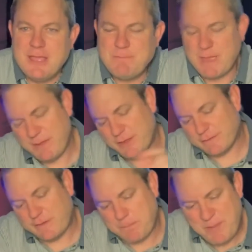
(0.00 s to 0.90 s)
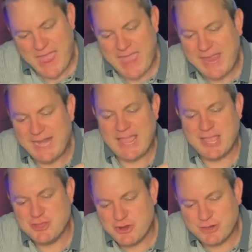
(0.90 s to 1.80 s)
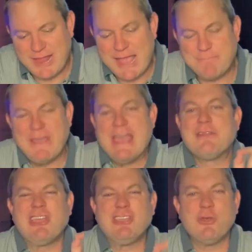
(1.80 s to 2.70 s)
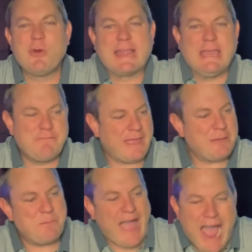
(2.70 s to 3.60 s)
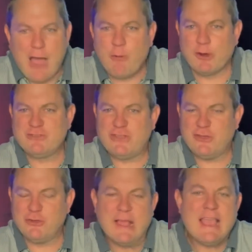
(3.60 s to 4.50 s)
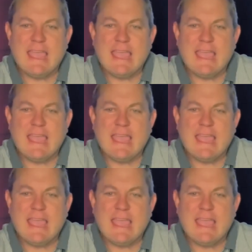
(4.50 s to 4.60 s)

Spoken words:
Maybe there's a pain in your life that you are giving power to,